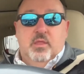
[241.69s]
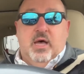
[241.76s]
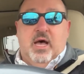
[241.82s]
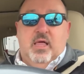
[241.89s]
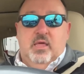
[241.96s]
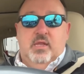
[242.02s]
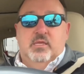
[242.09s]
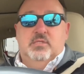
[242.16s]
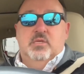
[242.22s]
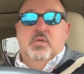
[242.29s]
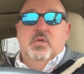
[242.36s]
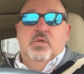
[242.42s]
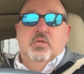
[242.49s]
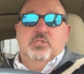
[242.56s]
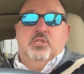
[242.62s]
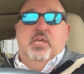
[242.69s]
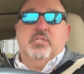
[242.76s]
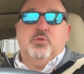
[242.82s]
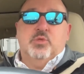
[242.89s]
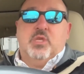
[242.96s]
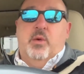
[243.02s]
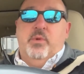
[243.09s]
holidays. So that's
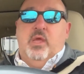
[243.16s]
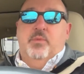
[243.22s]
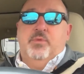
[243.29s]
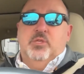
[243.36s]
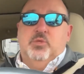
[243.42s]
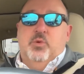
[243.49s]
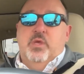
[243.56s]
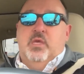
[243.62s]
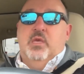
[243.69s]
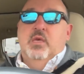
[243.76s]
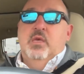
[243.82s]
what's coming up this week.